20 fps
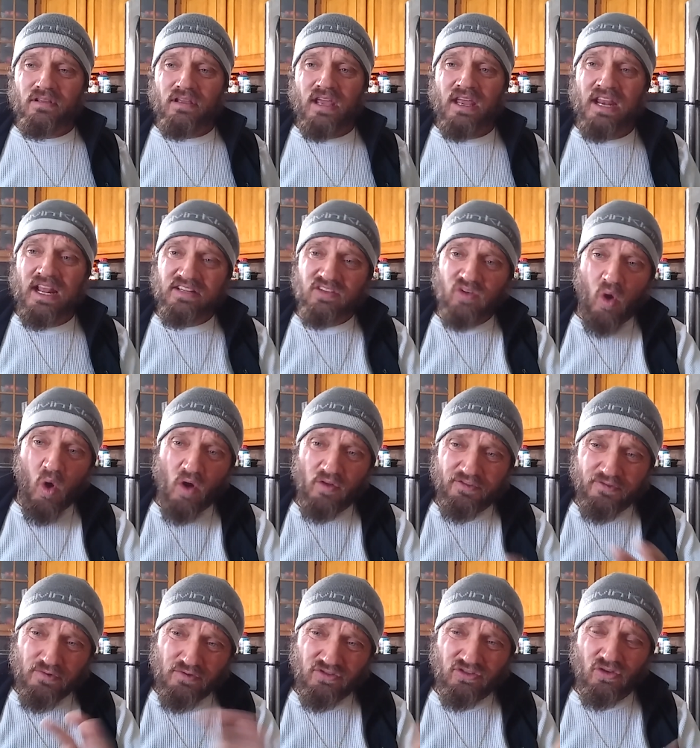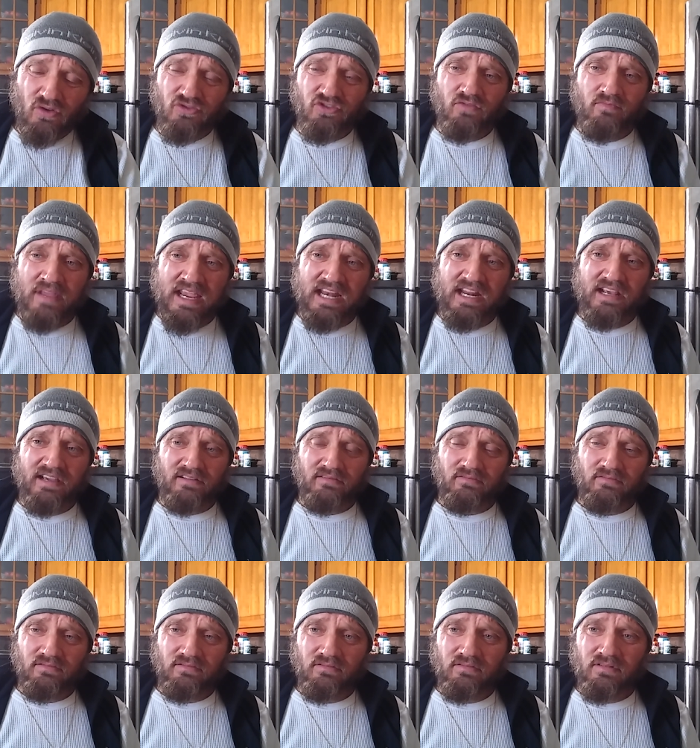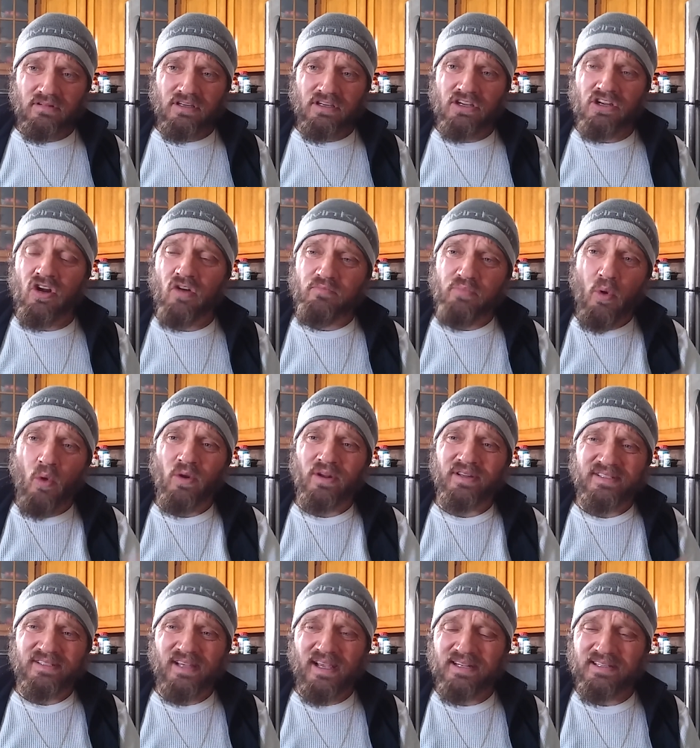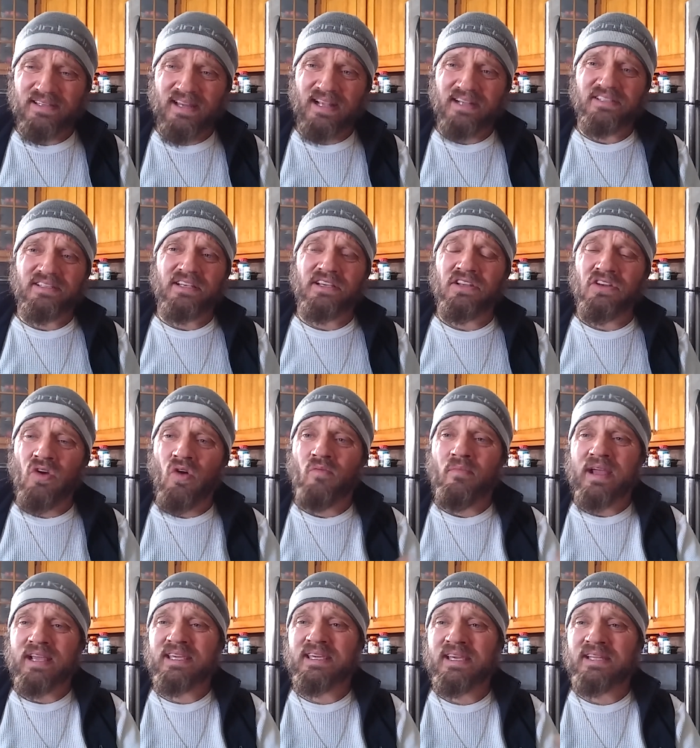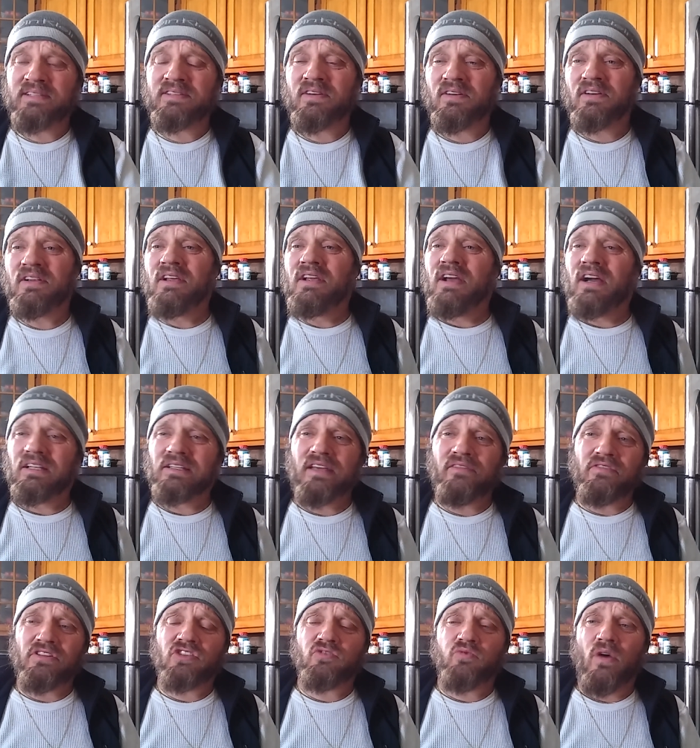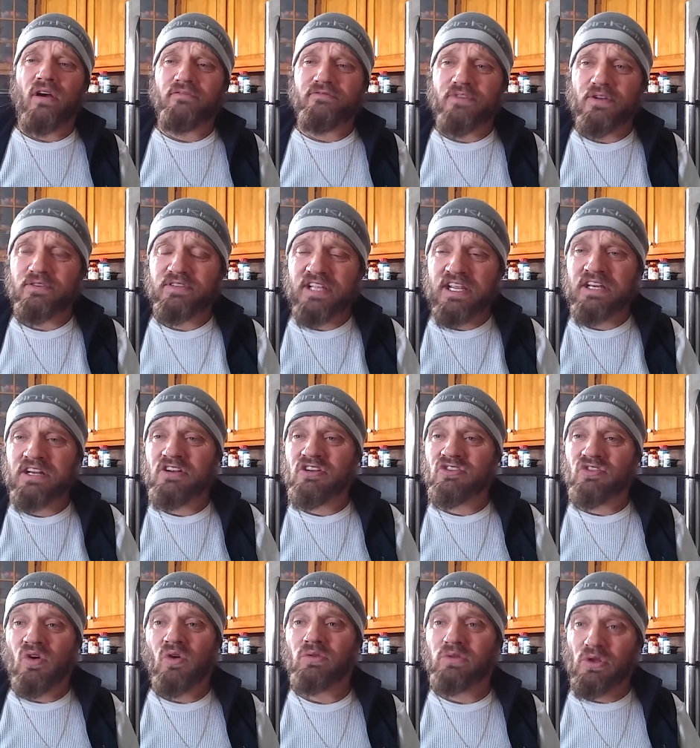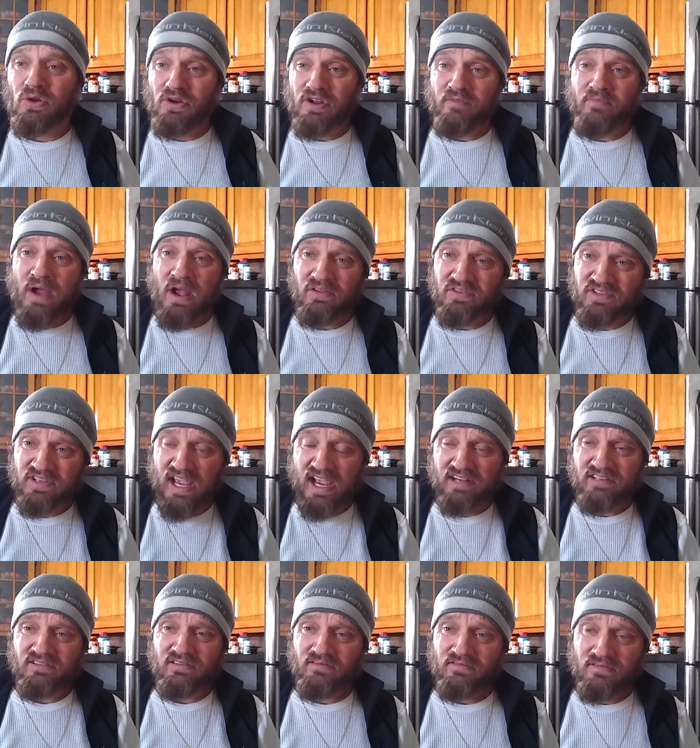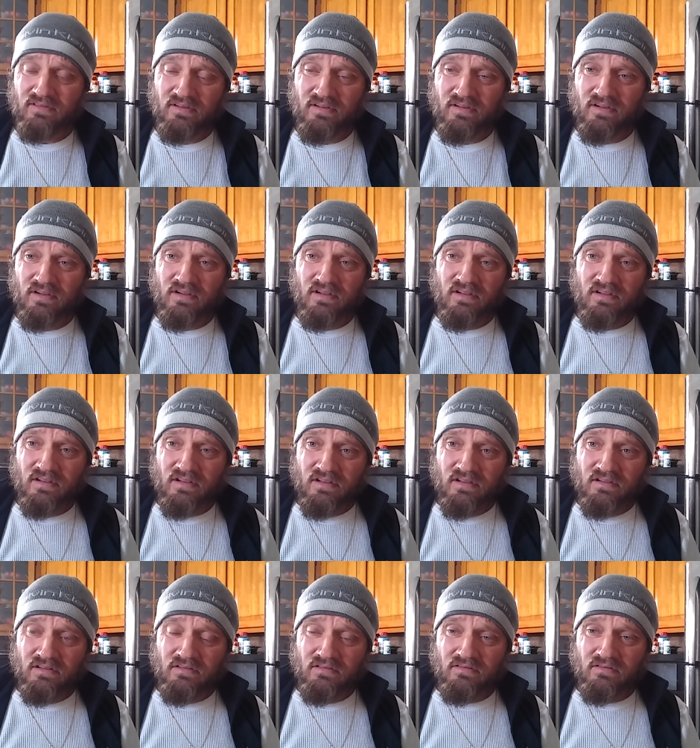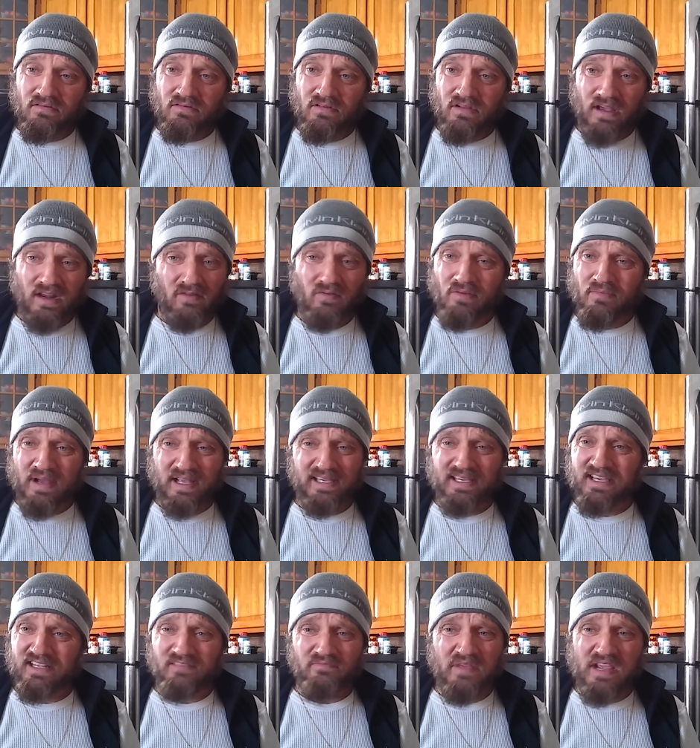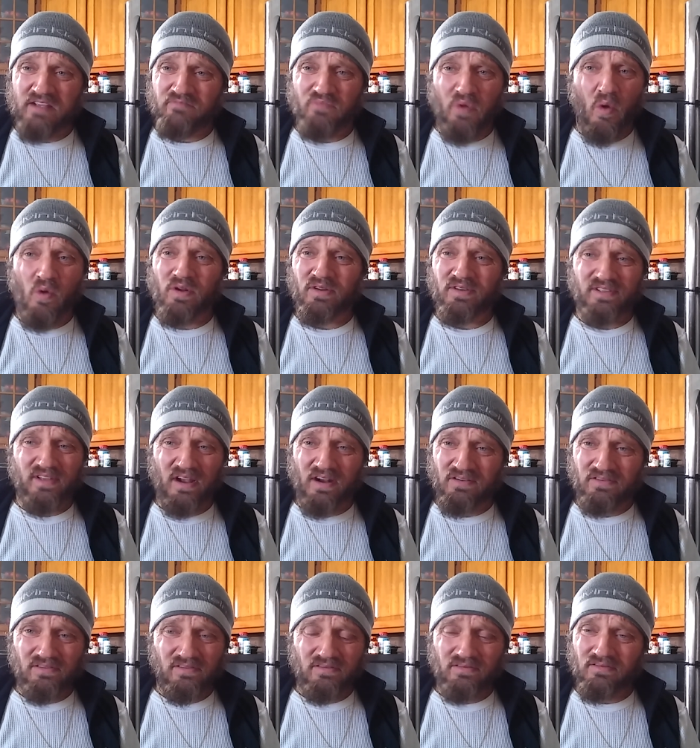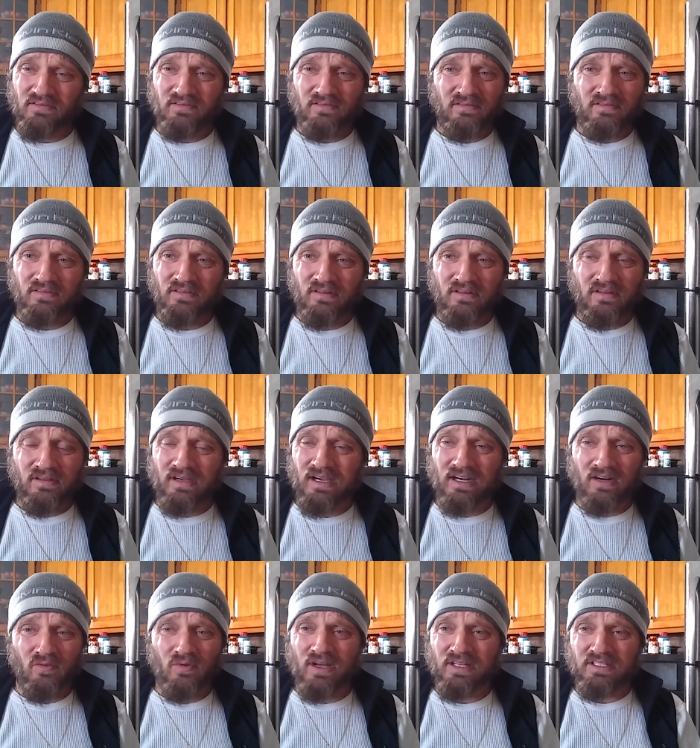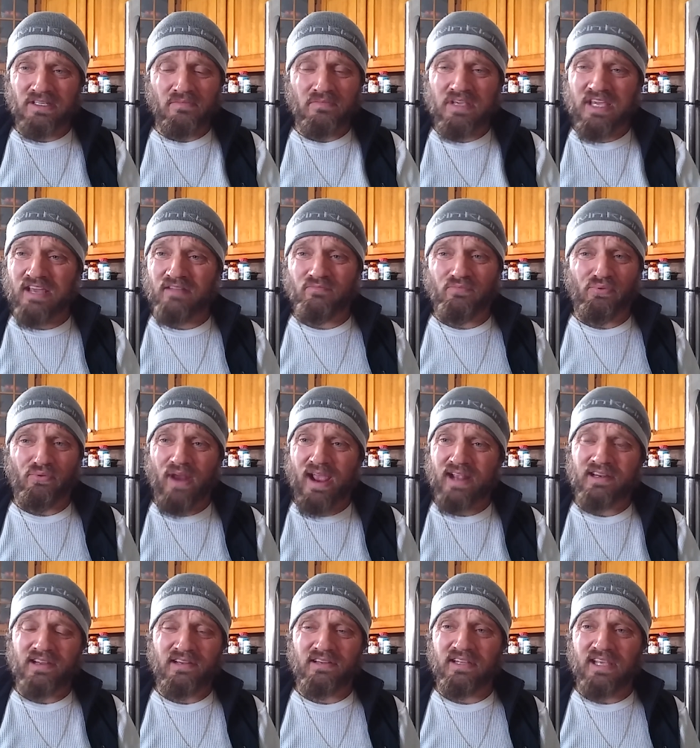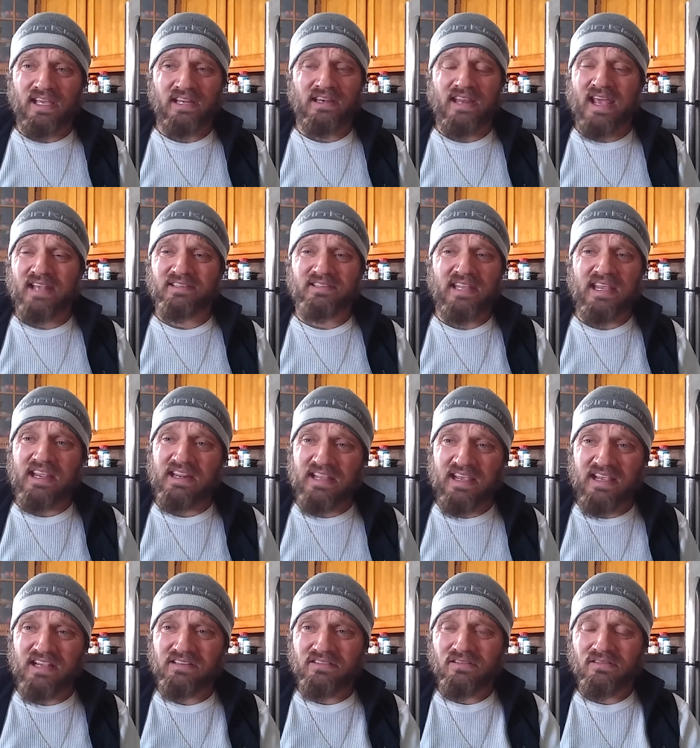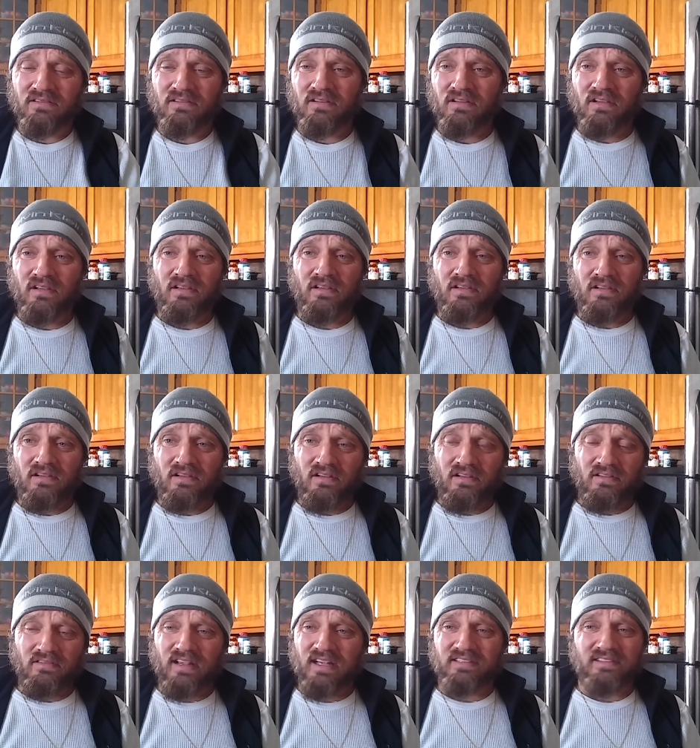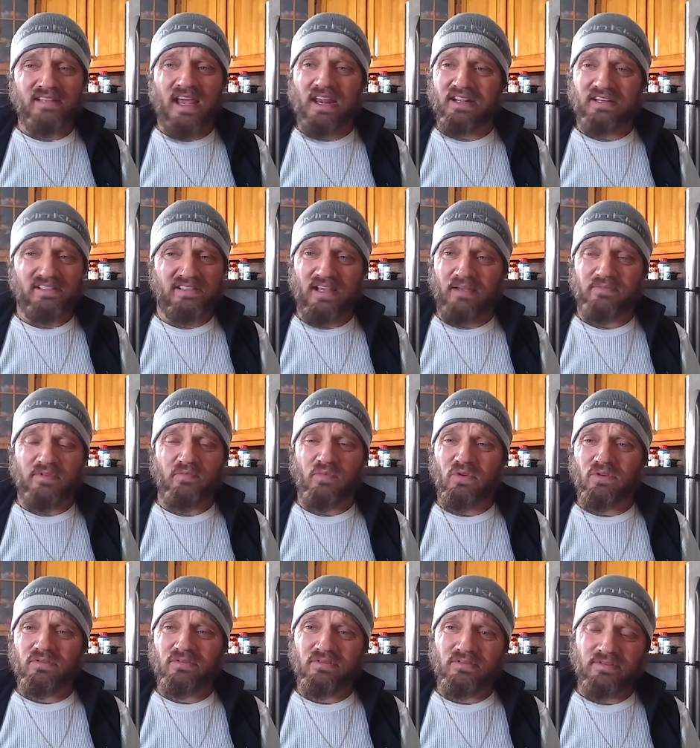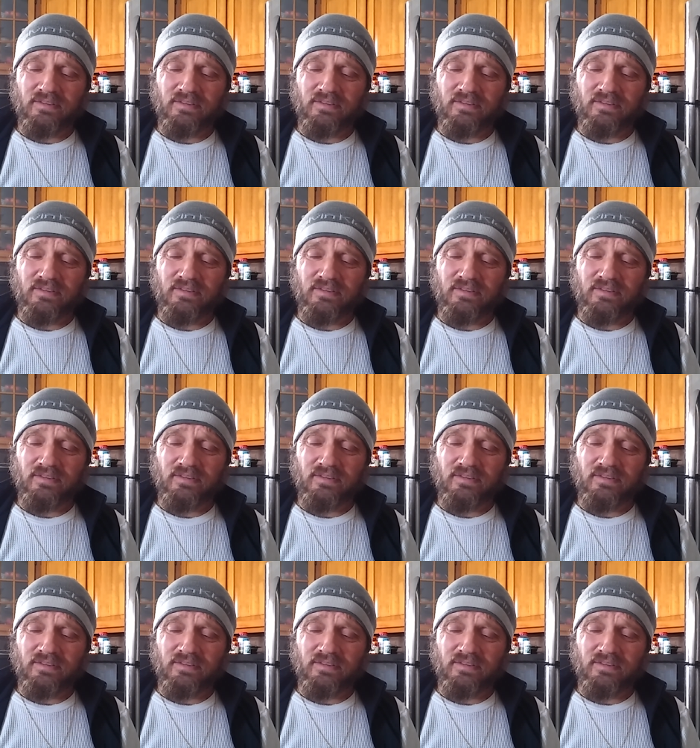And that's all through social media. Porn sites. Next thing you know, my kids are 11, 12, 13 years old learning about sex. I don't want my kids being porn stars. I don't want them getting pregnant, getting STDs. That's not acceptable.